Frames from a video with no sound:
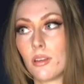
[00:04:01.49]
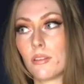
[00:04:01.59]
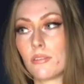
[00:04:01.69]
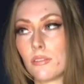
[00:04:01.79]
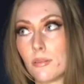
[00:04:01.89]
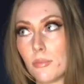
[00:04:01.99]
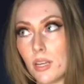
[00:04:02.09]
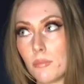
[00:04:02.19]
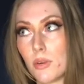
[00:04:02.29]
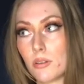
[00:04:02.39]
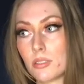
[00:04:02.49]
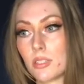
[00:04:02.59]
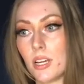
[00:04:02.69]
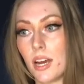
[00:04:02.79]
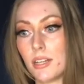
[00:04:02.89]
For me,
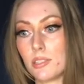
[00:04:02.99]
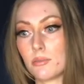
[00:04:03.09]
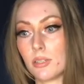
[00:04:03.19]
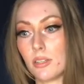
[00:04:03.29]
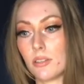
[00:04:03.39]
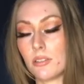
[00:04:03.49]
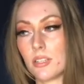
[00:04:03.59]
mostly I had to relearn